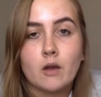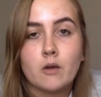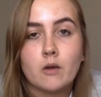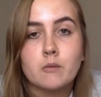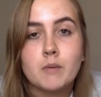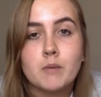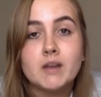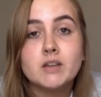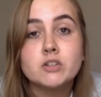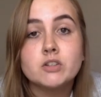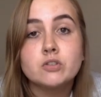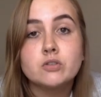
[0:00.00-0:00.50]

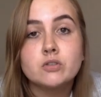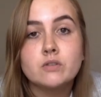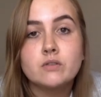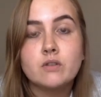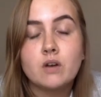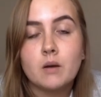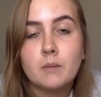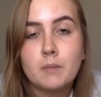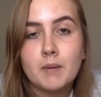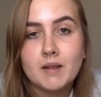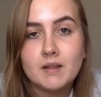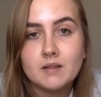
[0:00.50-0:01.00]
make sure you've got a
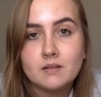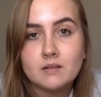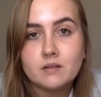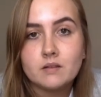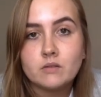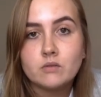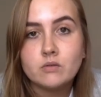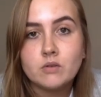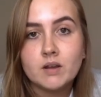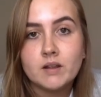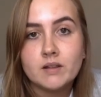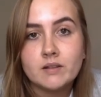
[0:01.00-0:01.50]
pencil
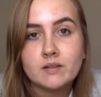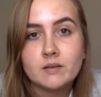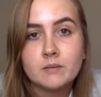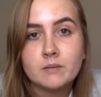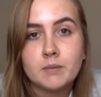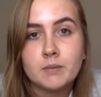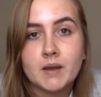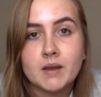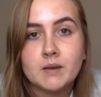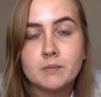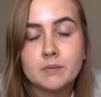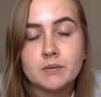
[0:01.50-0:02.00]
and some
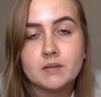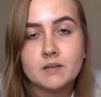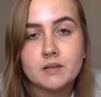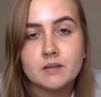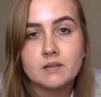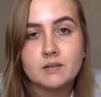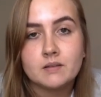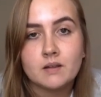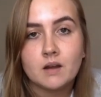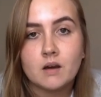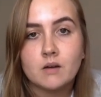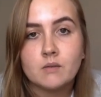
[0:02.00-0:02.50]
paper to
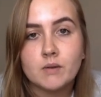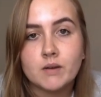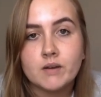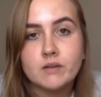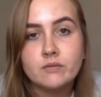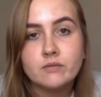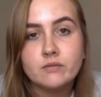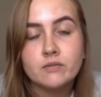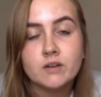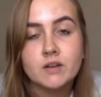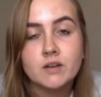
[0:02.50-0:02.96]
start with,